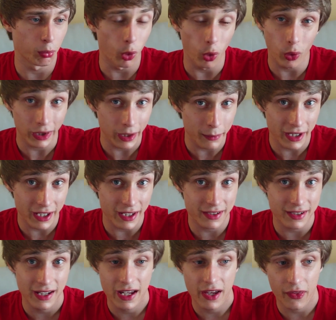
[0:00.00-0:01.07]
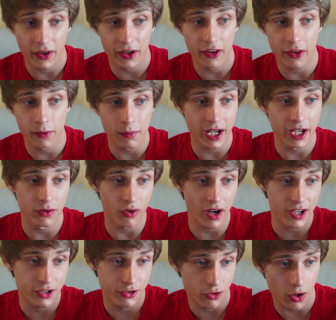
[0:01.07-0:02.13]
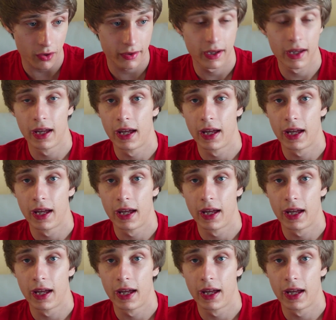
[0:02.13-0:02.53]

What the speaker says: more limited than at the main restaurant.